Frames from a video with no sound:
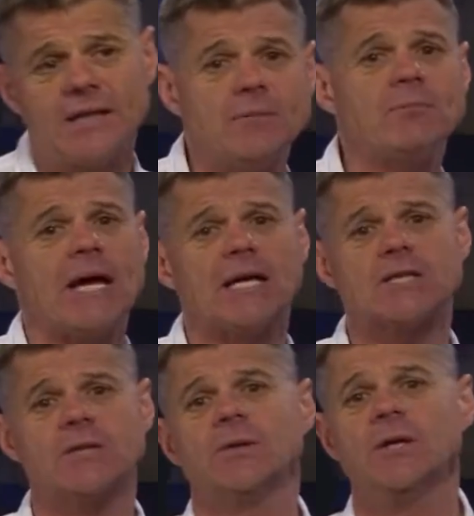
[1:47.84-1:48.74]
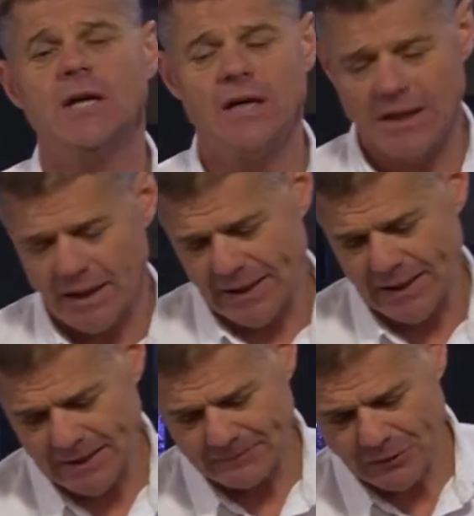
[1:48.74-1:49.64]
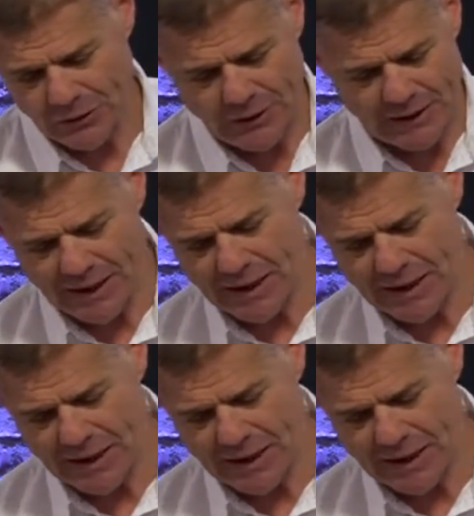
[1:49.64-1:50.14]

get back to looking